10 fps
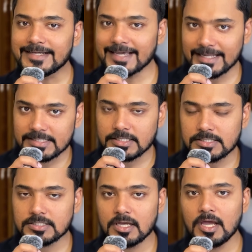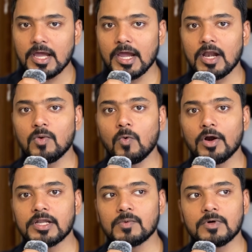intelligence, and
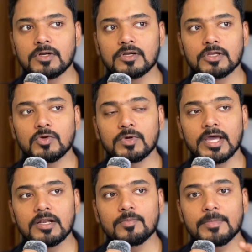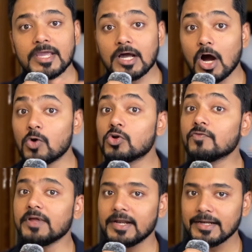whatever you can make out
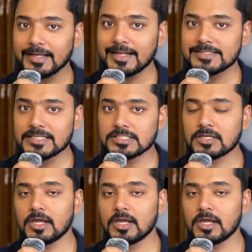of that intelligence